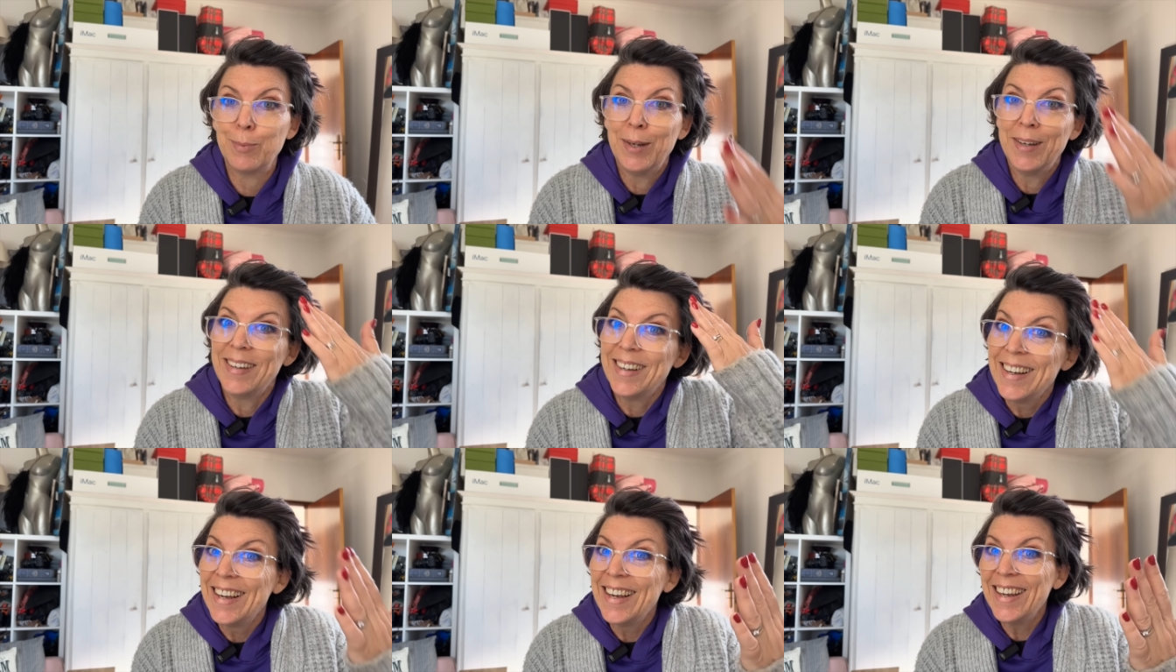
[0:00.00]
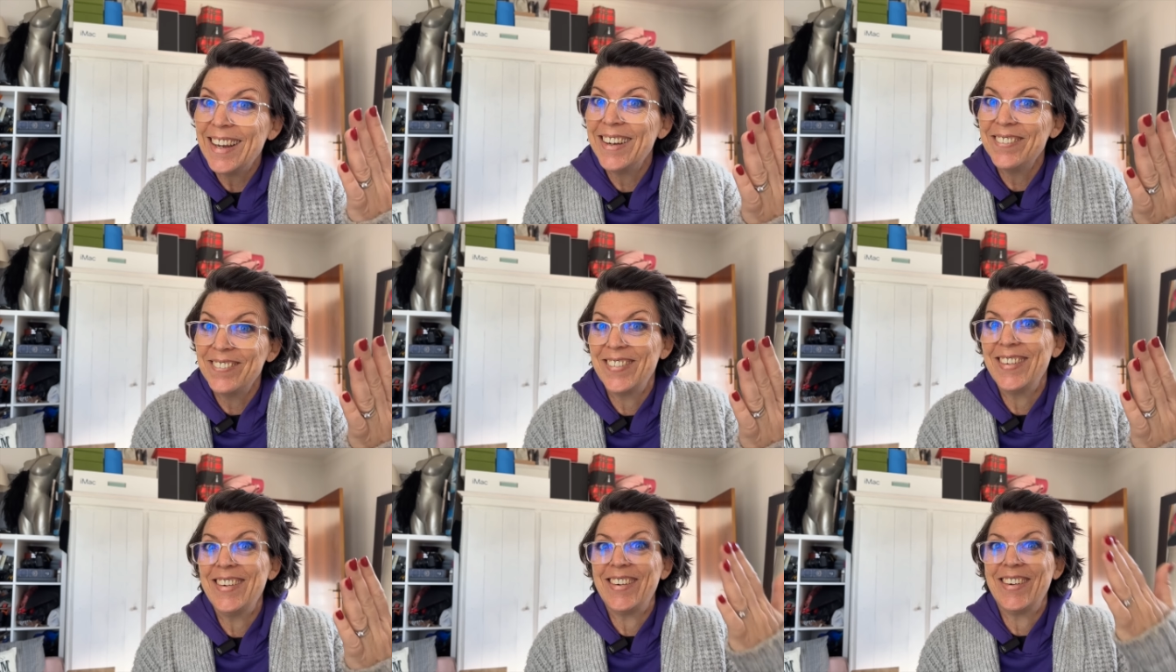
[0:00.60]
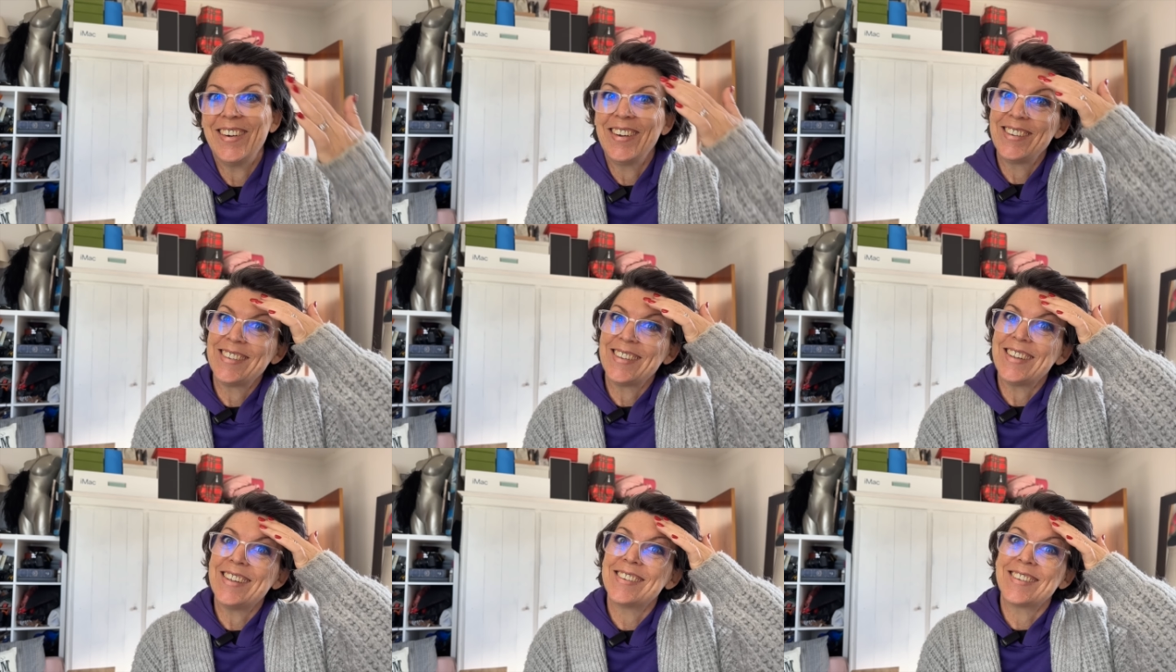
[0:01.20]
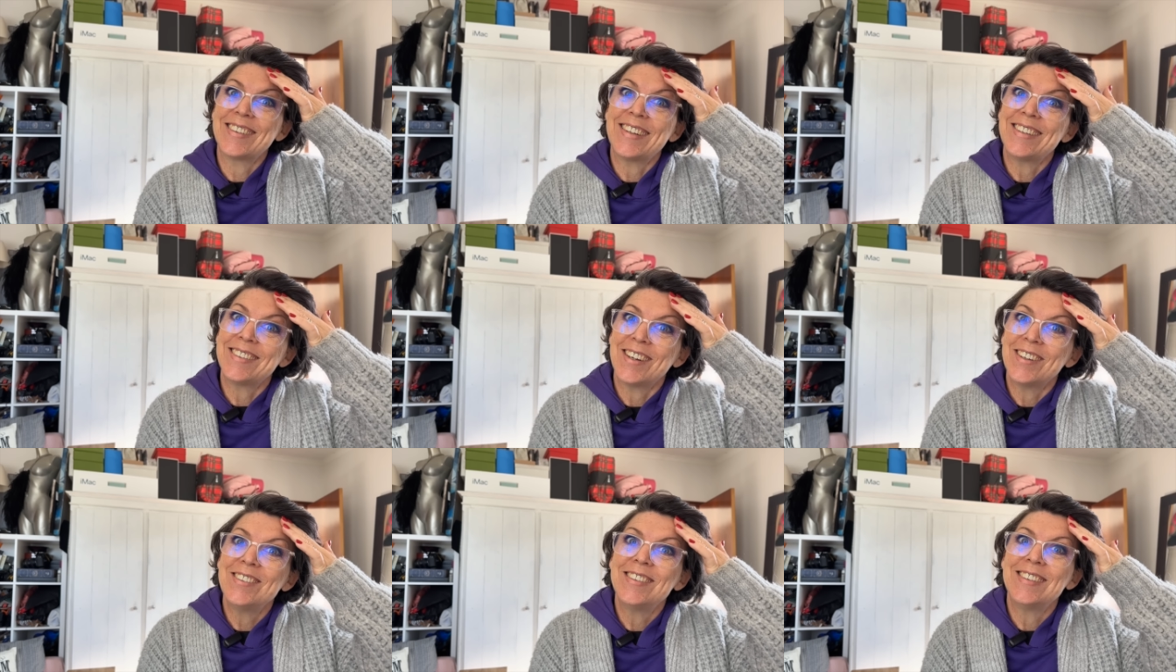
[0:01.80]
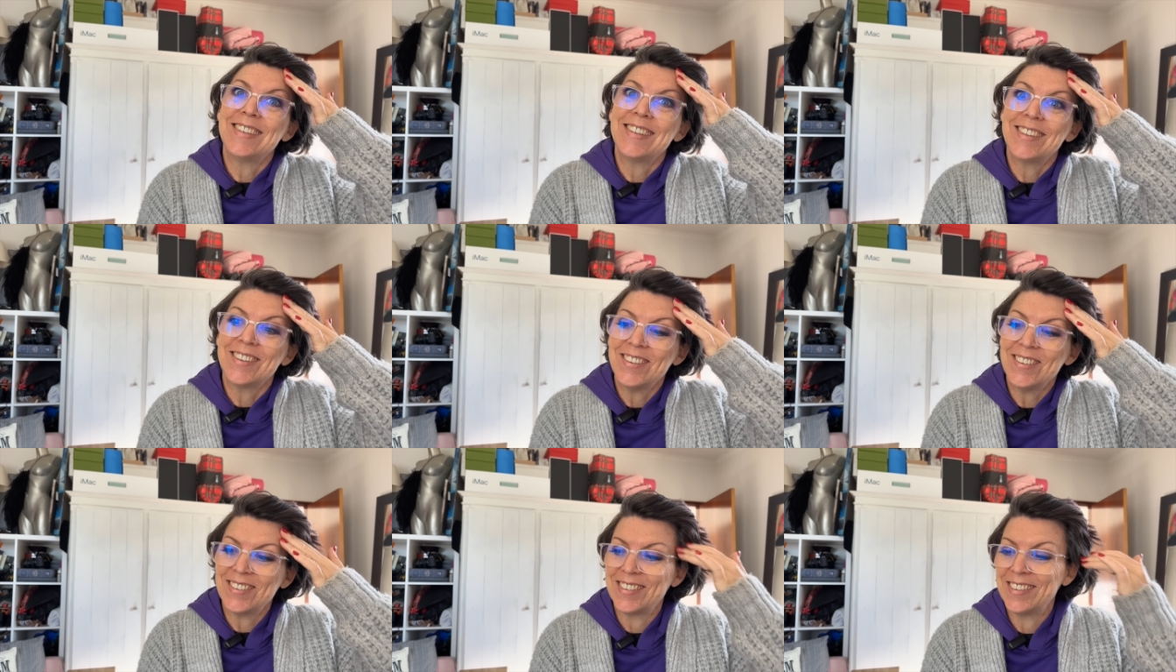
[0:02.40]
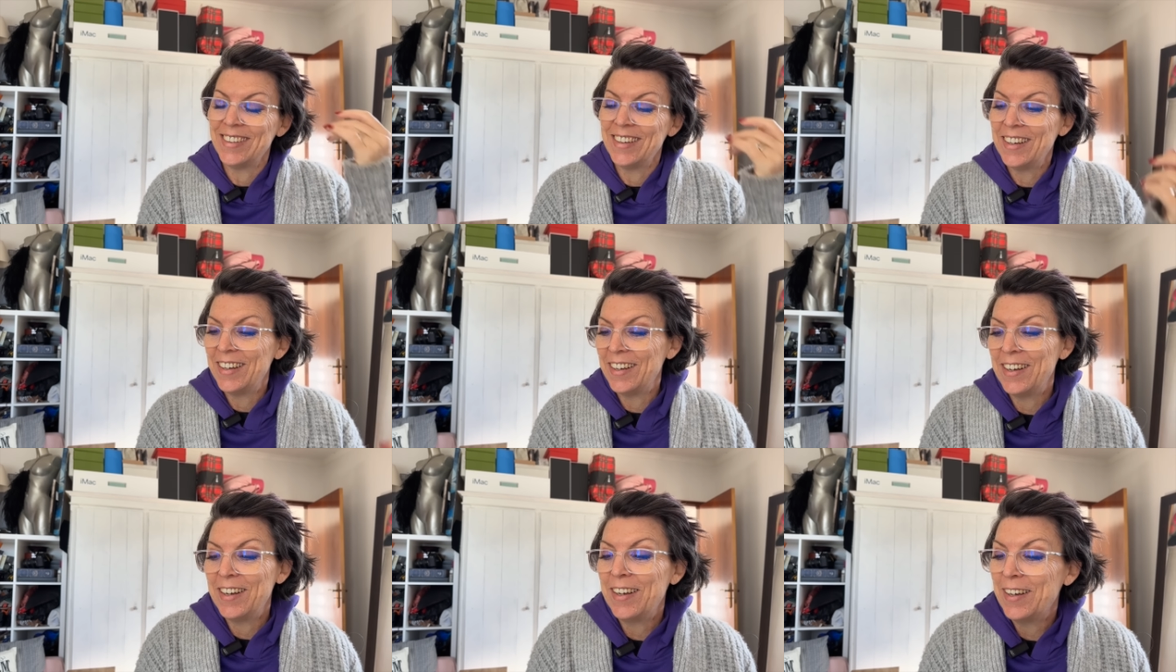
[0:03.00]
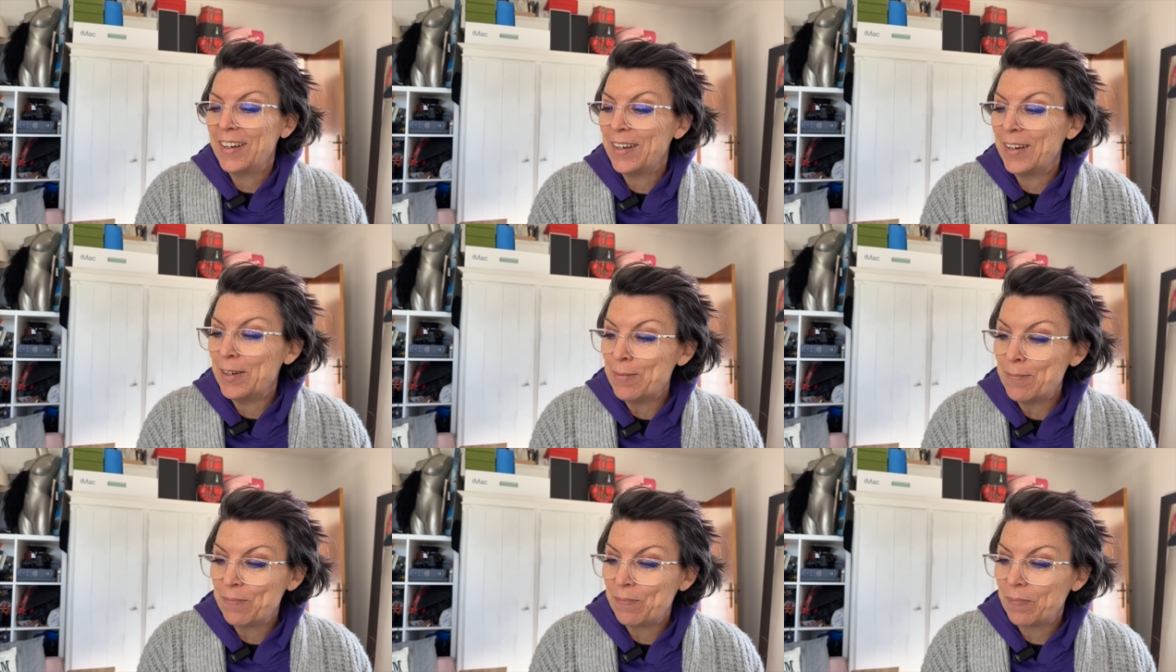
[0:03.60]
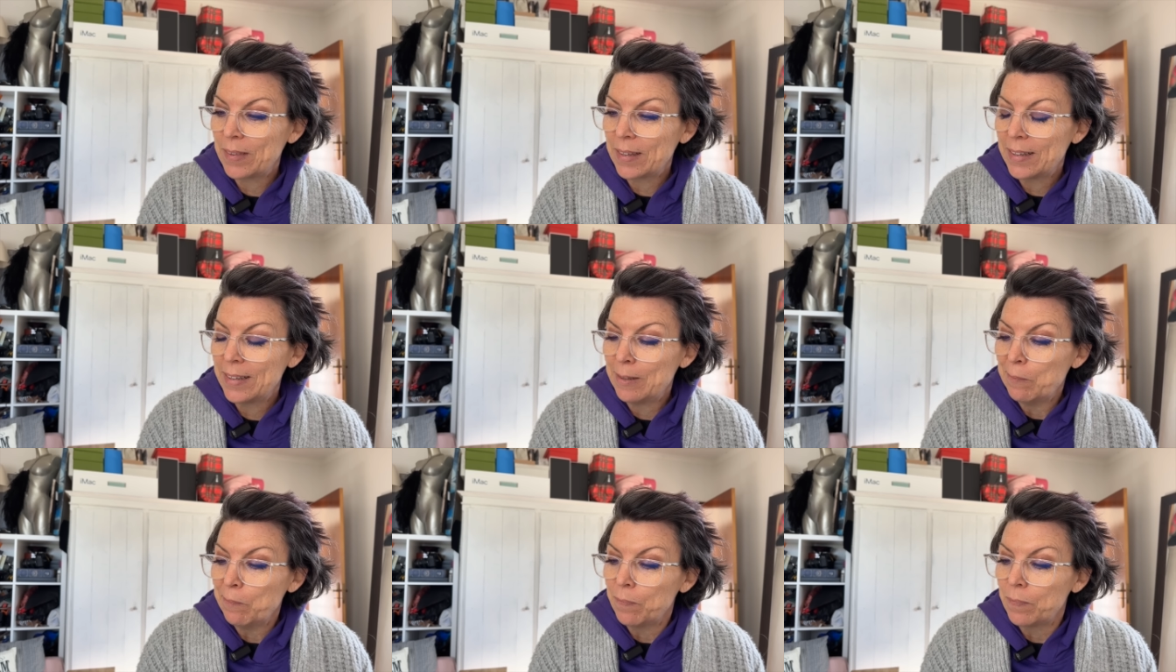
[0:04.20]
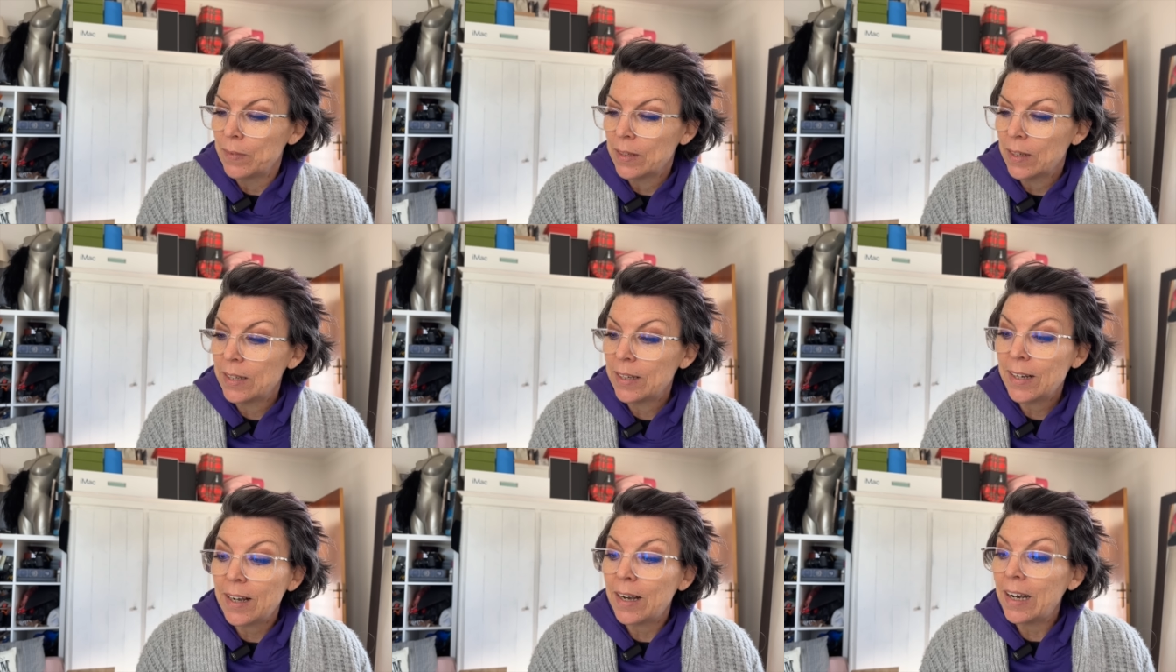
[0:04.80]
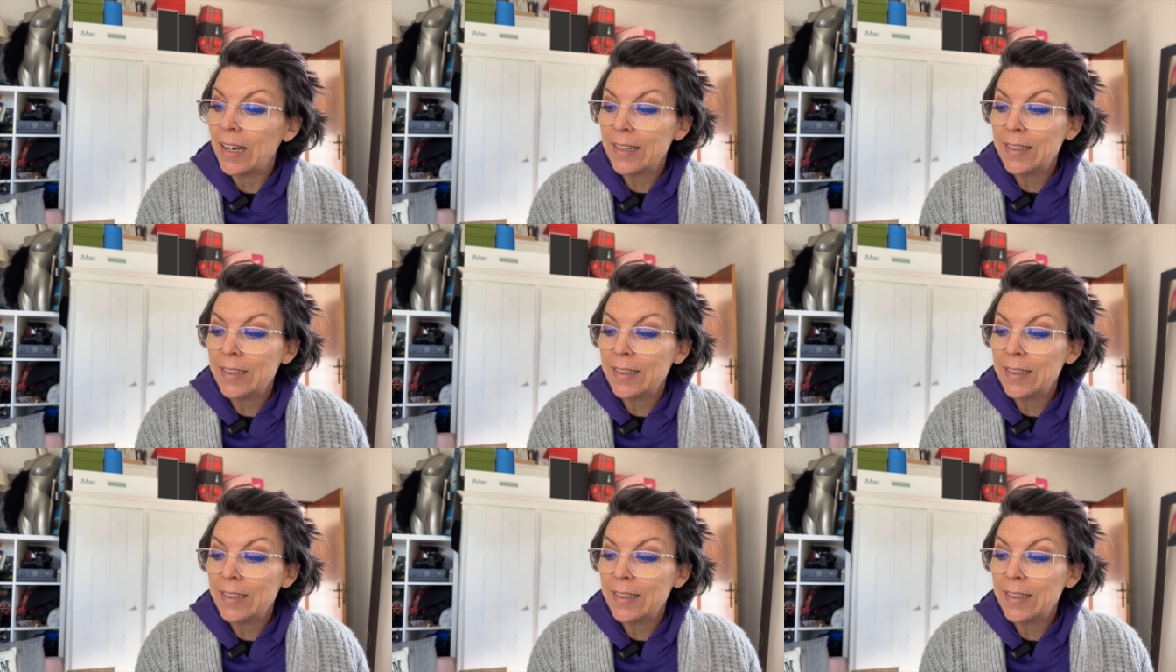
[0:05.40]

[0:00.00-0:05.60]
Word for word: But it worked. It's like totally gone. Um, and I, I